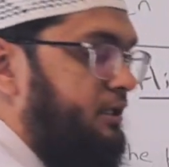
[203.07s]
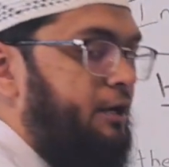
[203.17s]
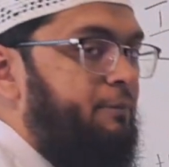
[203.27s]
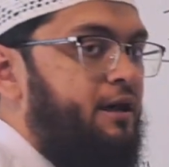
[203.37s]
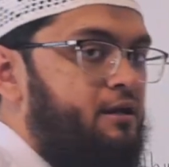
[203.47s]

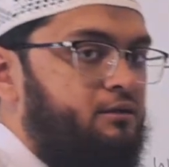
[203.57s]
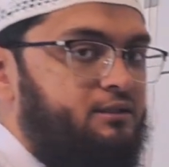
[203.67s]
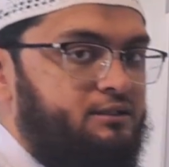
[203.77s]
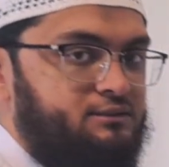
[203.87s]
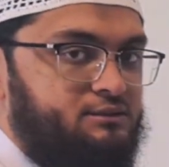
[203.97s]
the apparent
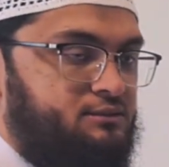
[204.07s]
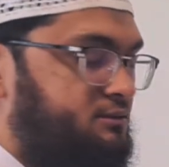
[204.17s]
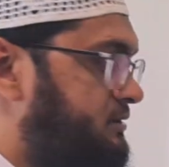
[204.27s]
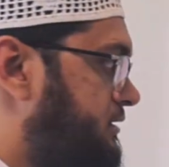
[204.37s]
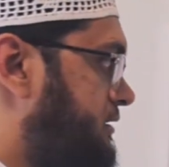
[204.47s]
things.
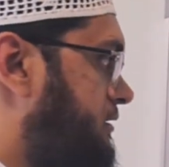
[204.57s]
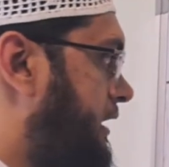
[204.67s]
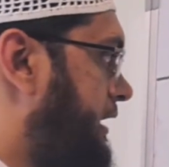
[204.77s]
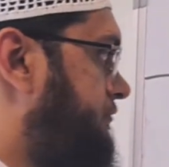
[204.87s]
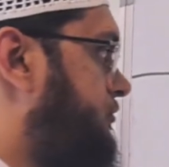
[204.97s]

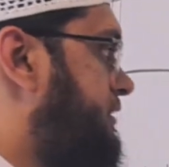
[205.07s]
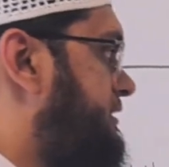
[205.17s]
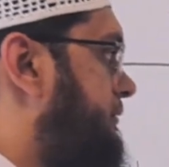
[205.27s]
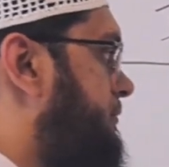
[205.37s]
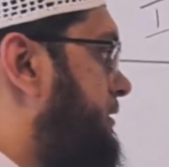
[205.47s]
Like for
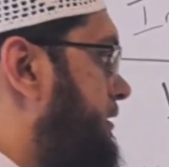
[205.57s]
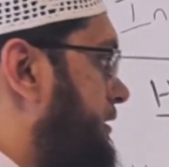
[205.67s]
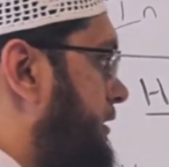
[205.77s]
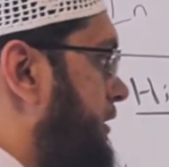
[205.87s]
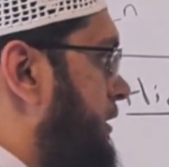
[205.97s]
example,
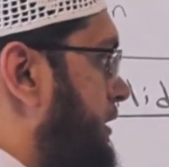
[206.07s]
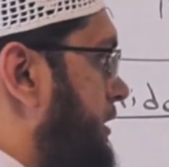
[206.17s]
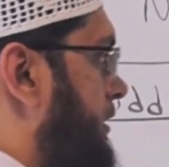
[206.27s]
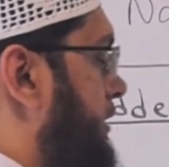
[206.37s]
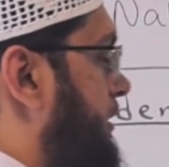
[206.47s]

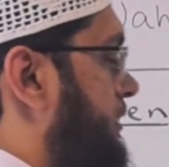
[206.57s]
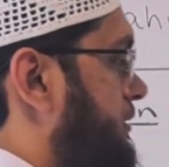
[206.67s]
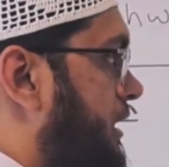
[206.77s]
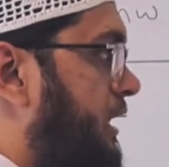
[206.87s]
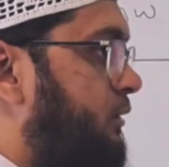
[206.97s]

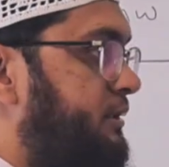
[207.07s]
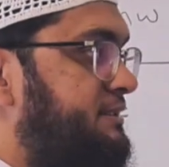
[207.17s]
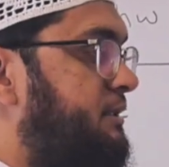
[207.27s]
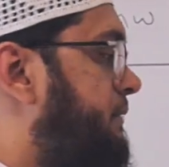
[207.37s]
how it is